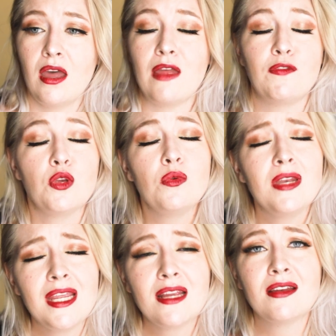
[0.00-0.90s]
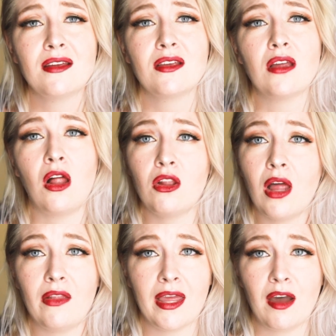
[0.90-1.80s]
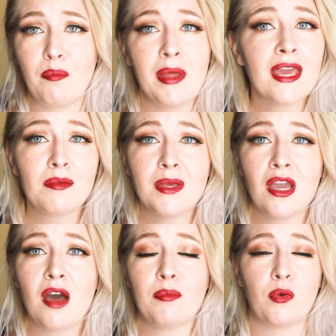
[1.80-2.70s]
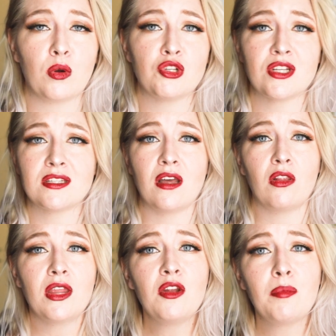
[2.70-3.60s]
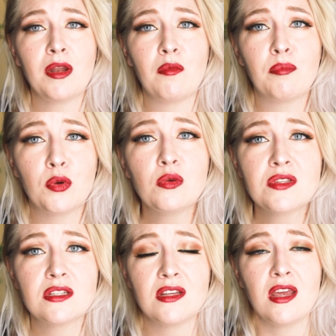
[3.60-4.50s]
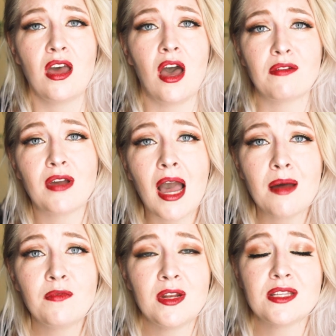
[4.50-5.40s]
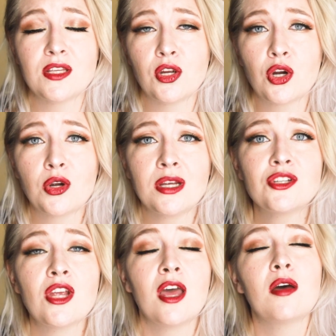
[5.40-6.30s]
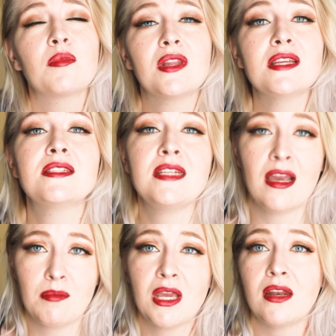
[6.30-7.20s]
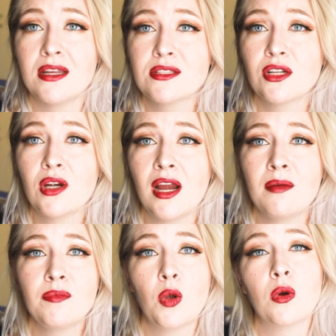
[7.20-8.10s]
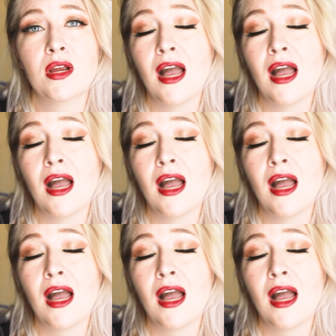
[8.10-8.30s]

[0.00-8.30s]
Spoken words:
If you need a pick-me-up or just a little bit of boost of confidence and courage, please DM me on Instagram or